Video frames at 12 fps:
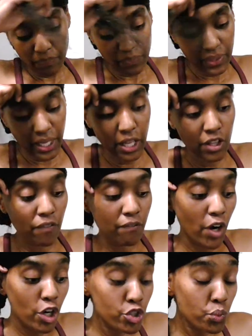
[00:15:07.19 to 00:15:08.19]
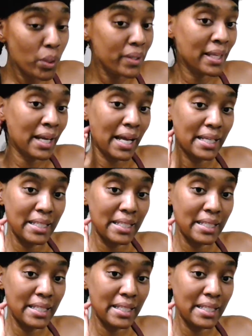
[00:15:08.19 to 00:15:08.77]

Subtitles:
Now, the first one that